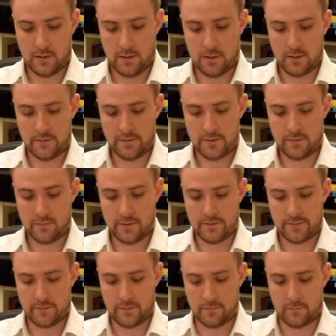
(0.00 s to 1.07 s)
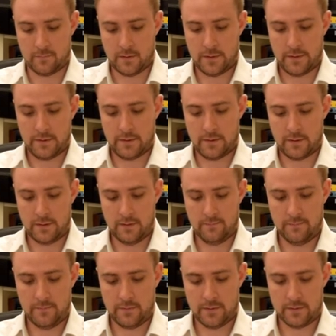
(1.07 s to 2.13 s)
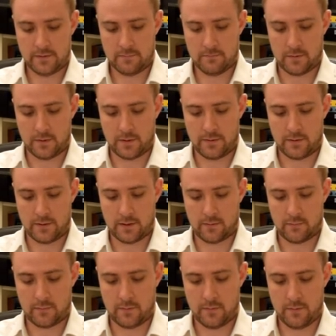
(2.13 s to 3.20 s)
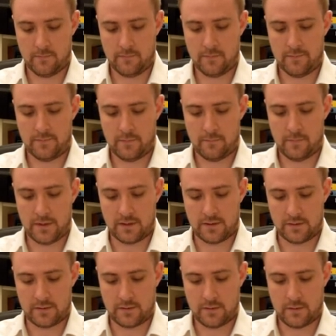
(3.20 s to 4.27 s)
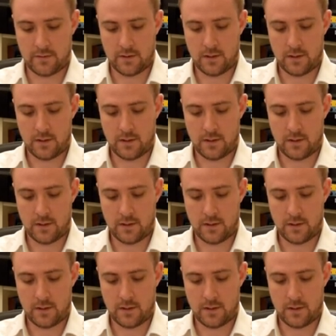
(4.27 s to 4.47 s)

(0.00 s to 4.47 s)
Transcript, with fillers: Here is wisdom. Let him that has a mind count the number of the beast,